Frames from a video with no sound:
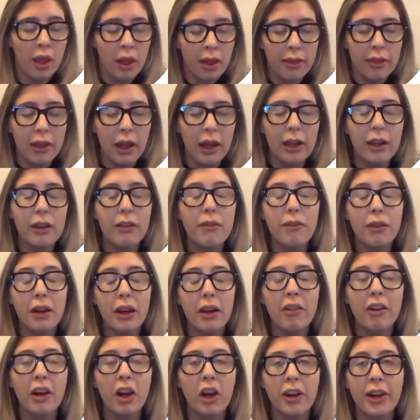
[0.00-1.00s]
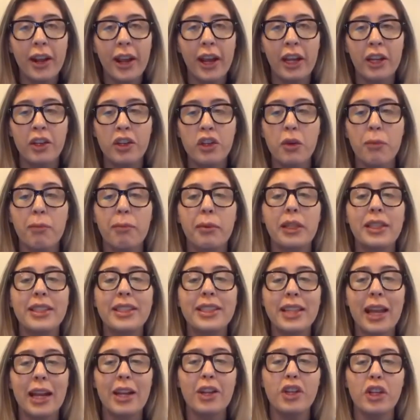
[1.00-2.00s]
That can vary on age, but
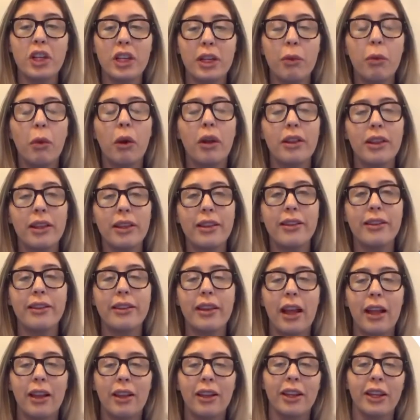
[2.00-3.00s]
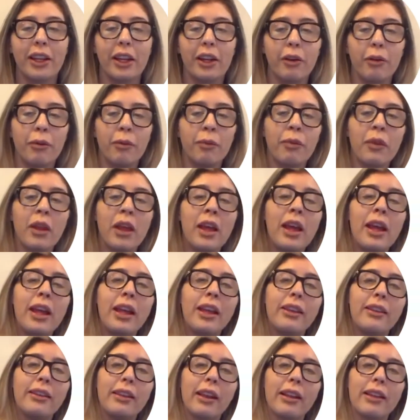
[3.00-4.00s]
essentially what this is telling you
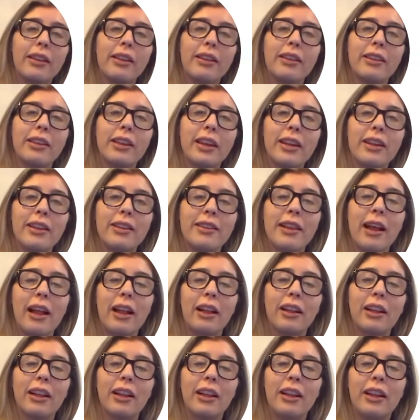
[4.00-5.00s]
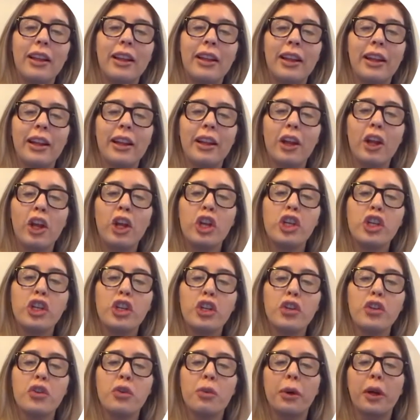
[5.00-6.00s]
is that the skin is alkalinic
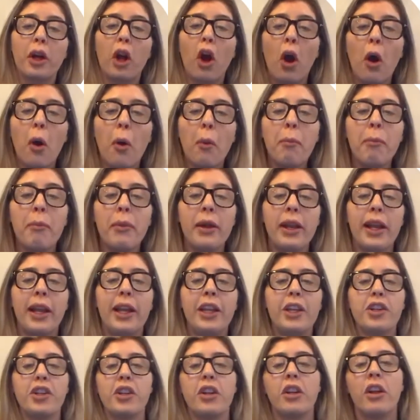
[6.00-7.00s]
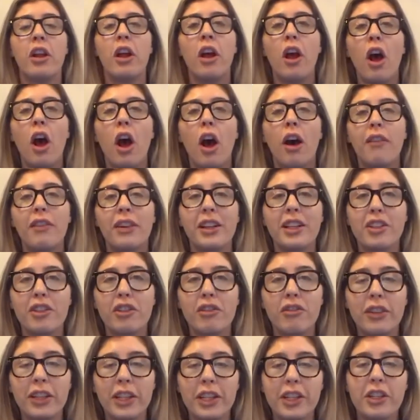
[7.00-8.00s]
due to a combination of
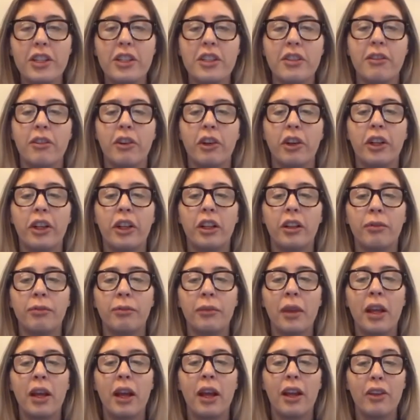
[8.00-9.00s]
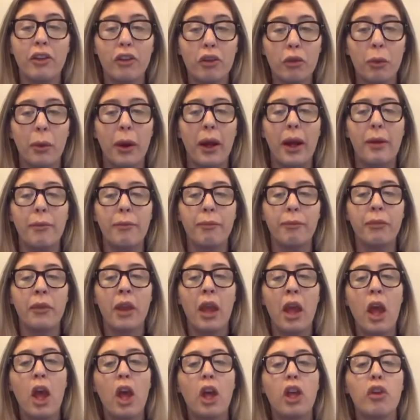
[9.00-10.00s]
excretions of oil and sweat,
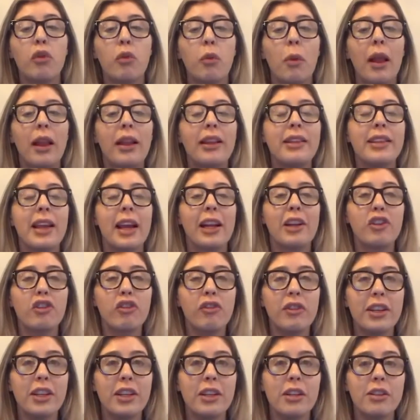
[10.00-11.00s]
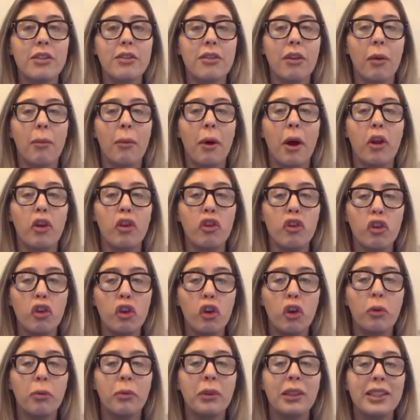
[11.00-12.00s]
as well as excretions from our
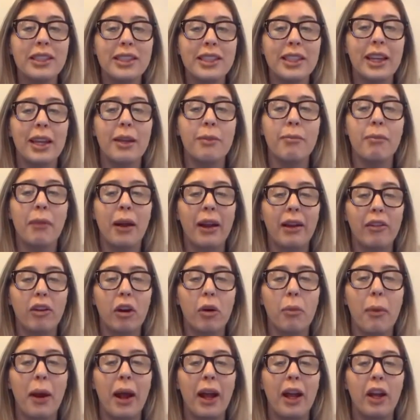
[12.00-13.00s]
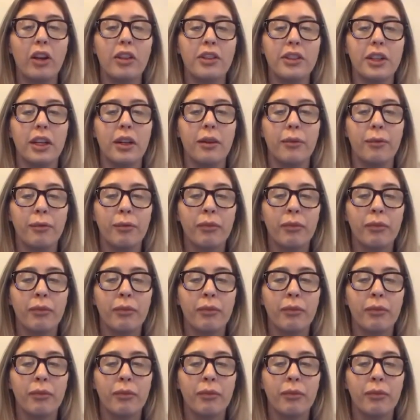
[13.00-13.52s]
normal skin microbiota.